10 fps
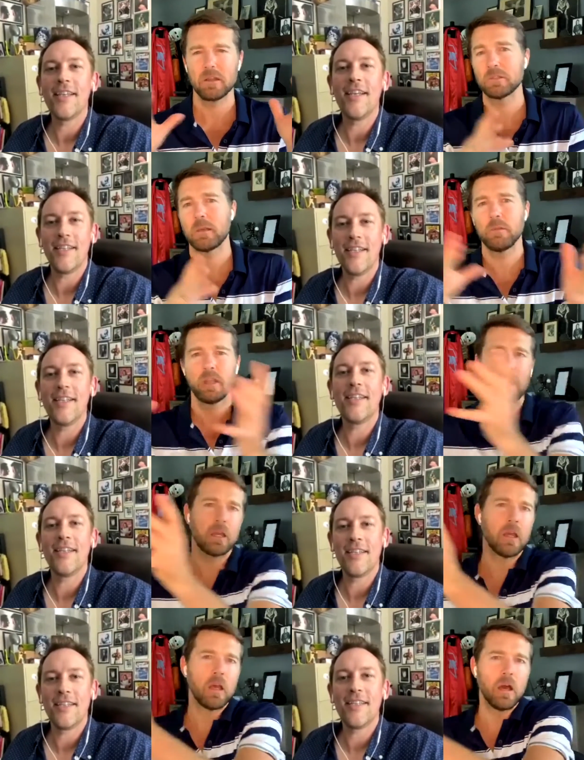Speaker 1: was able to make
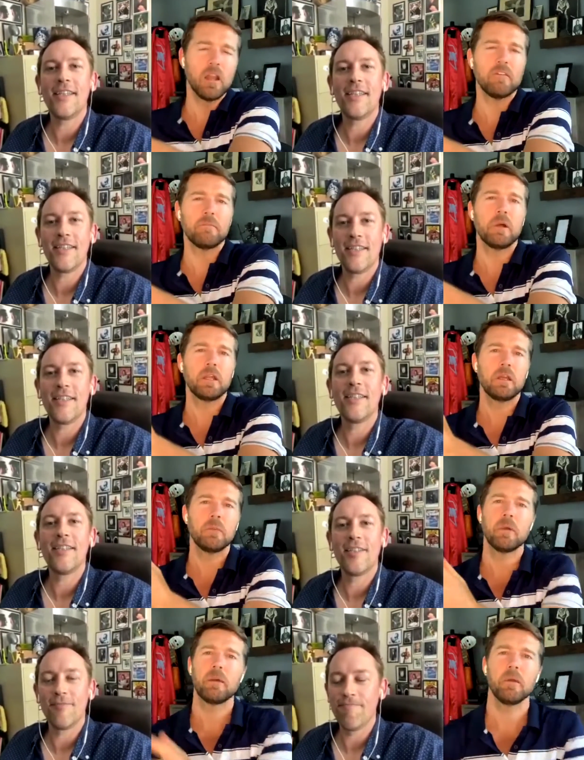enough money
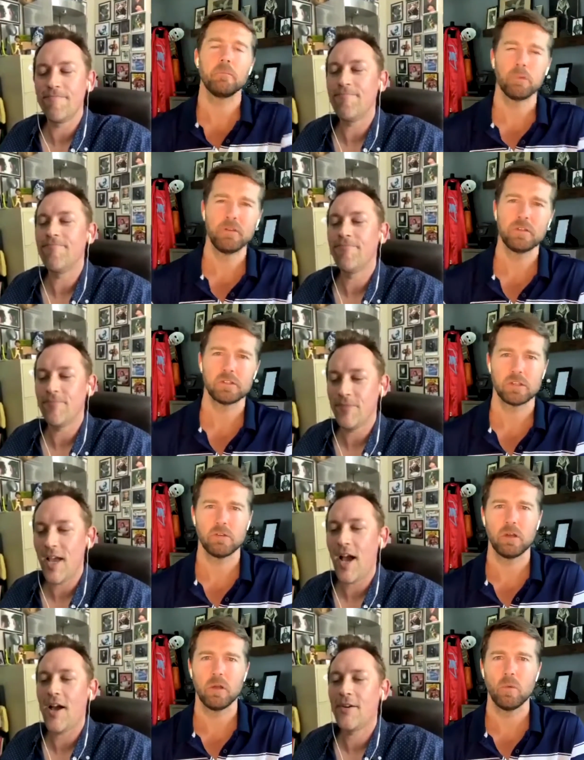in my previous
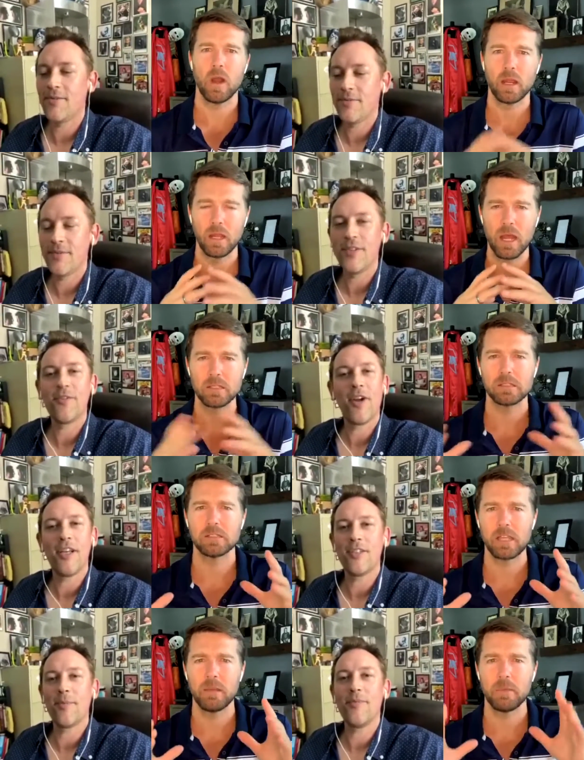career where I can kind of Create
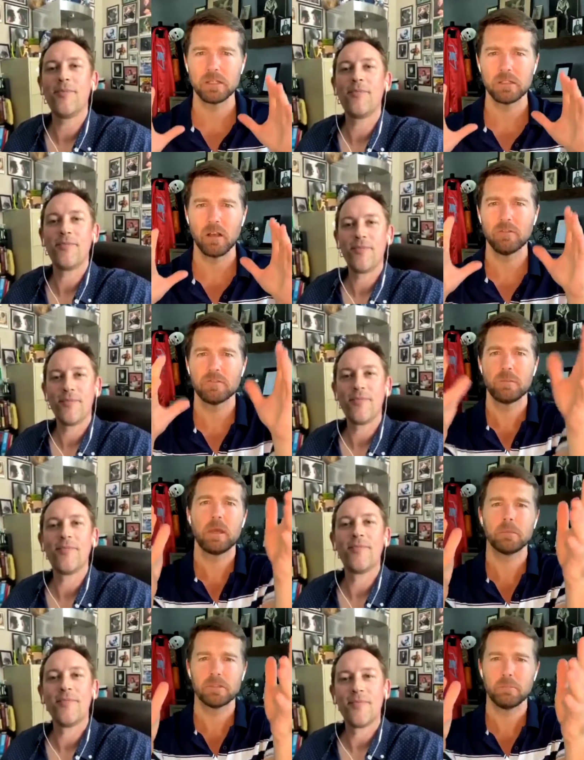sustain some... myself to be
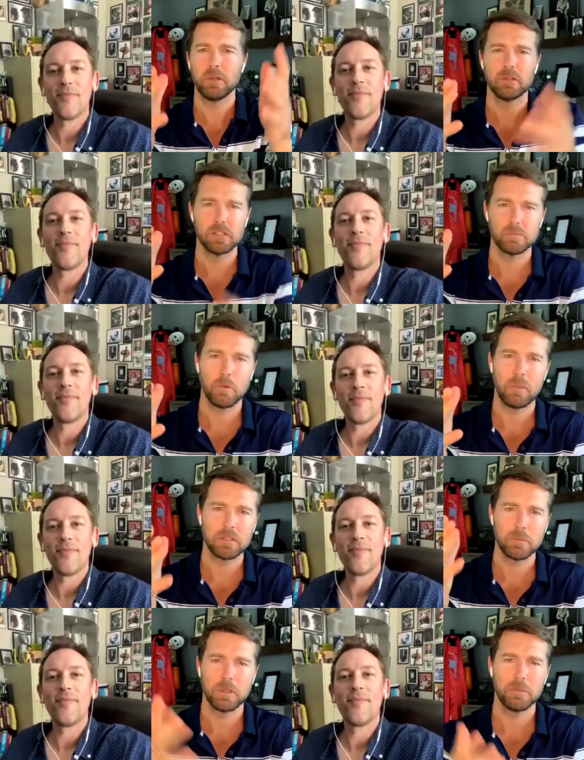able to build this
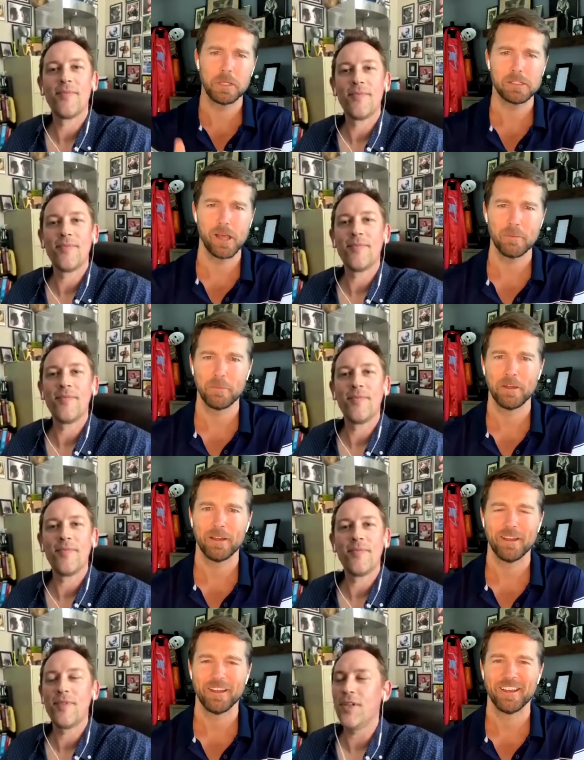momentum in the
Speaker 2: meantime.
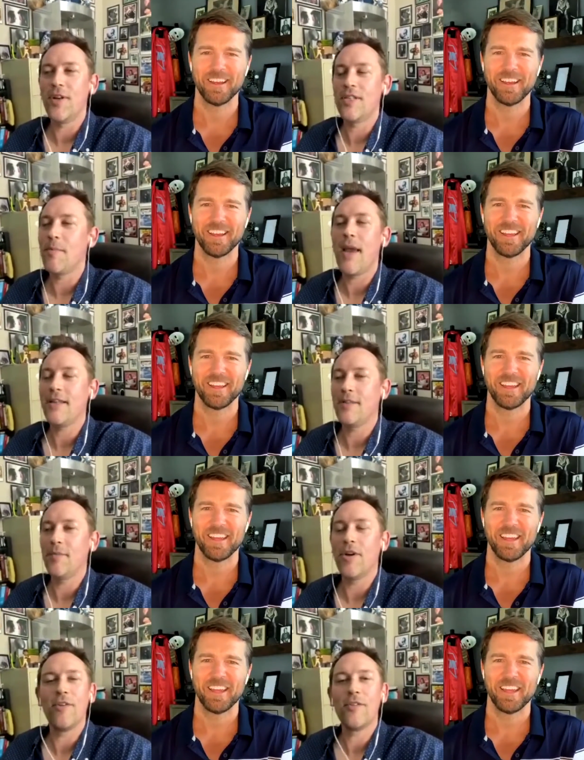Dude, it's amazing,
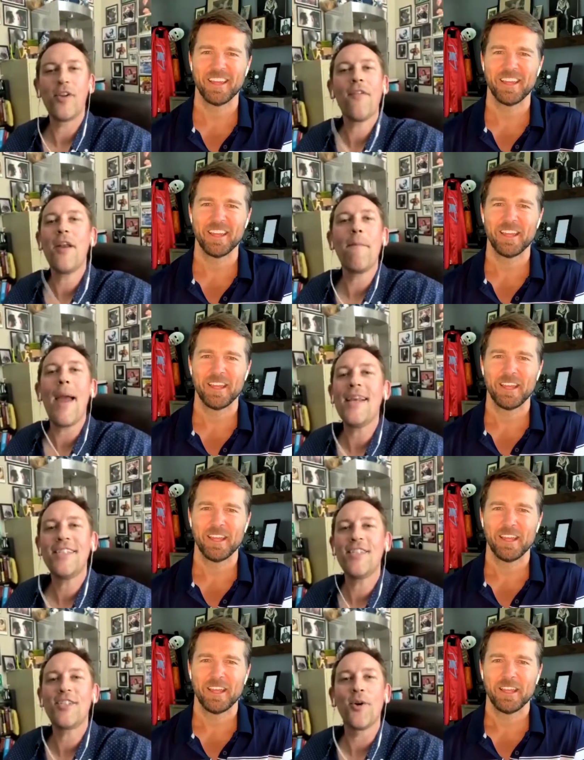bro. You have an
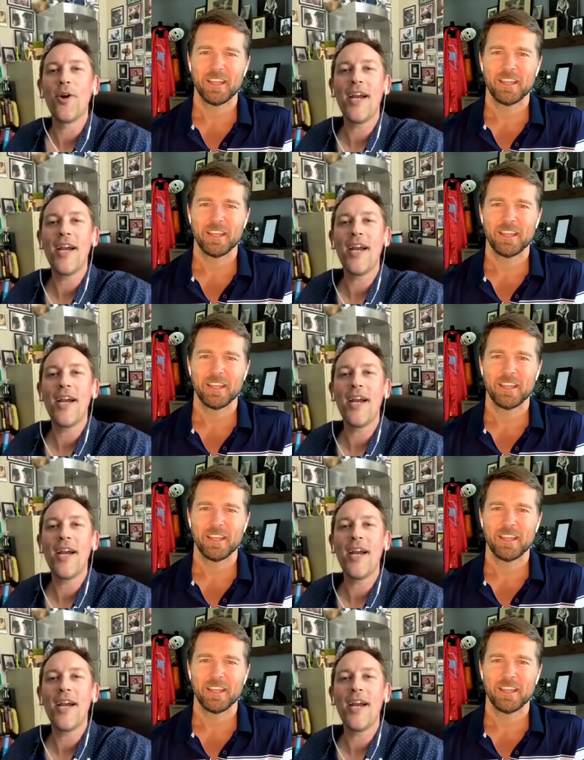amazing story, and